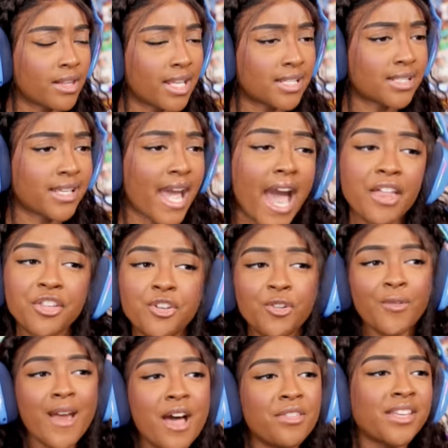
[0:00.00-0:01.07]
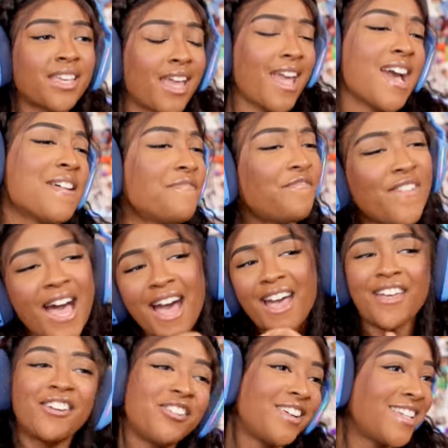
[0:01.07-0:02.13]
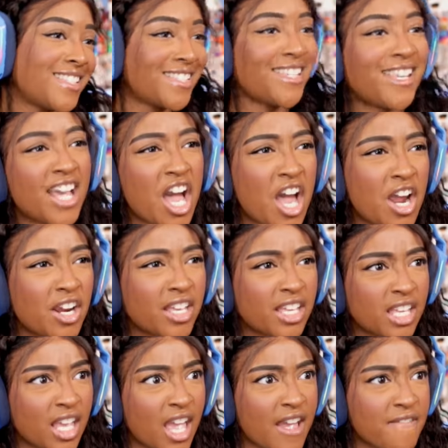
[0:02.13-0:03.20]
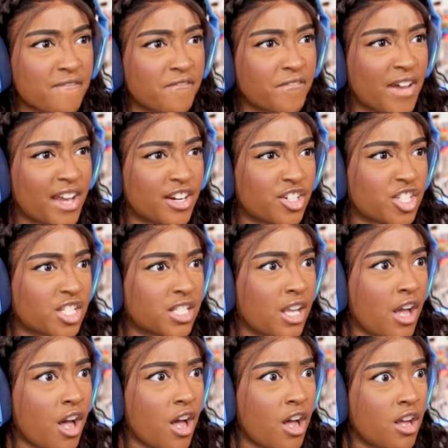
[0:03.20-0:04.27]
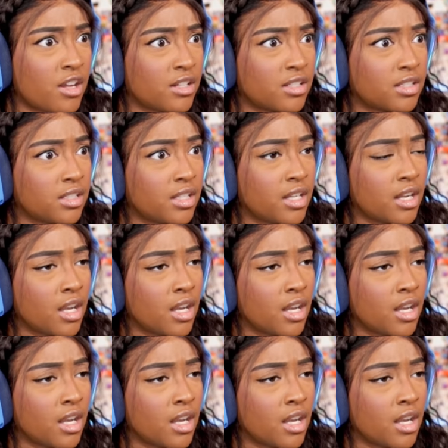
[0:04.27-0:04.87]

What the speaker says: Let's gather around the campfire and sing our campfire song.